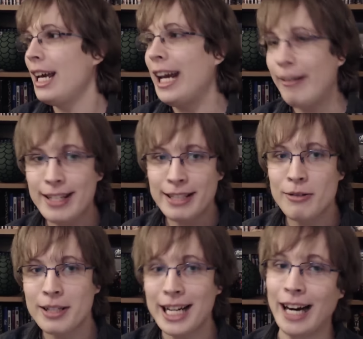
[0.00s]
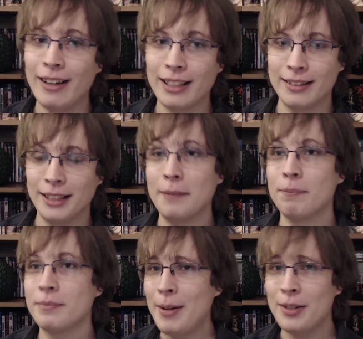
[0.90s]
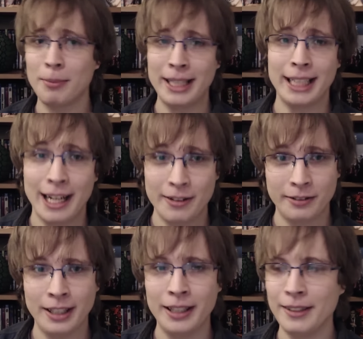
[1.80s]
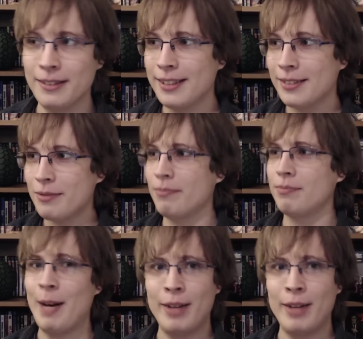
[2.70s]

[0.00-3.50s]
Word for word: Every single character, every single main character really, because I